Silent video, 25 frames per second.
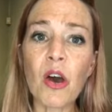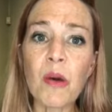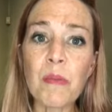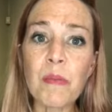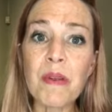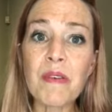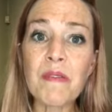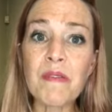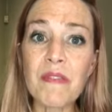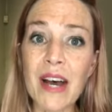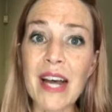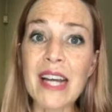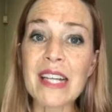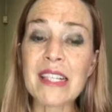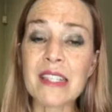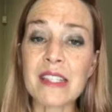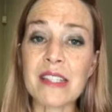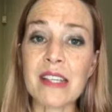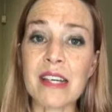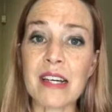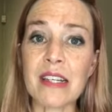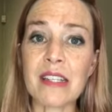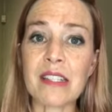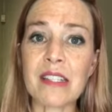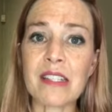Hope
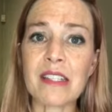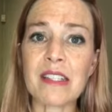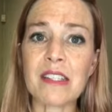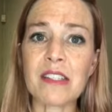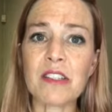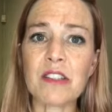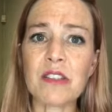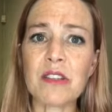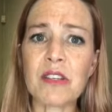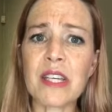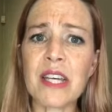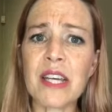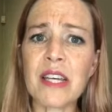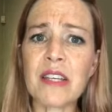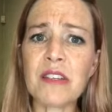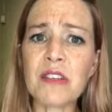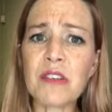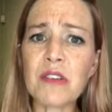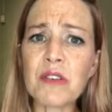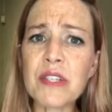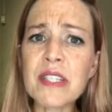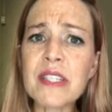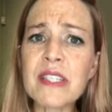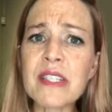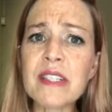invites us to
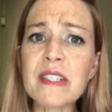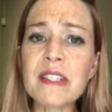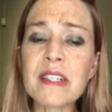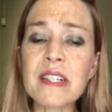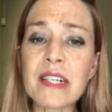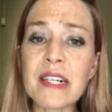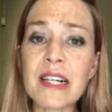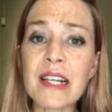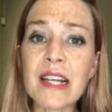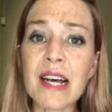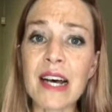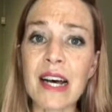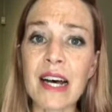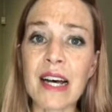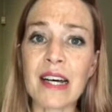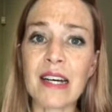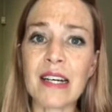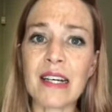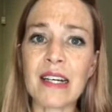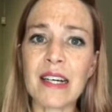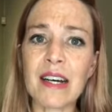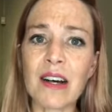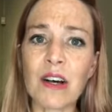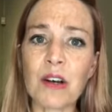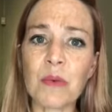get crystal
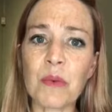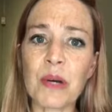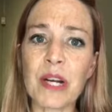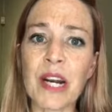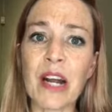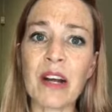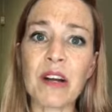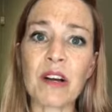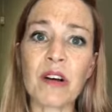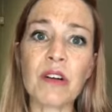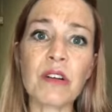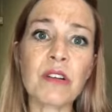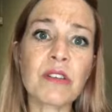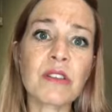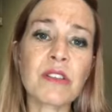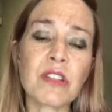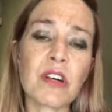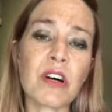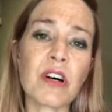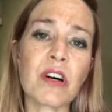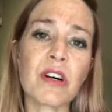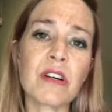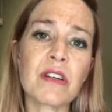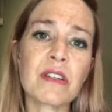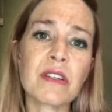clear on what our goals
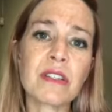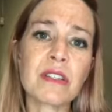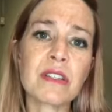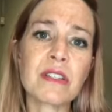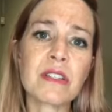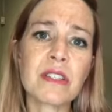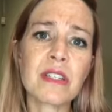are.